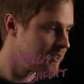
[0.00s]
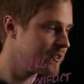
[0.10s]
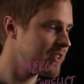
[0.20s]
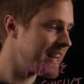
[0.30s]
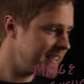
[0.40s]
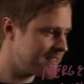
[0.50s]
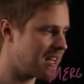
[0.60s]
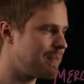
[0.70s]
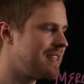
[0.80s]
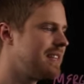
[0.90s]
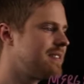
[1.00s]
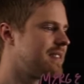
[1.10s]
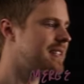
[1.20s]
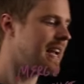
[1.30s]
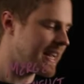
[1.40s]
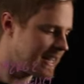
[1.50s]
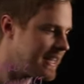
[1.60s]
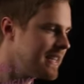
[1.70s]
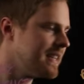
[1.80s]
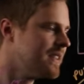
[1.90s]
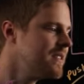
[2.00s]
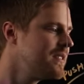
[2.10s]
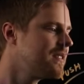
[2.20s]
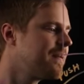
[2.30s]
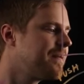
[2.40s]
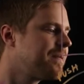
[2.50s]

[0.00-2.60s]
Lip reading: So the next step he needs to take is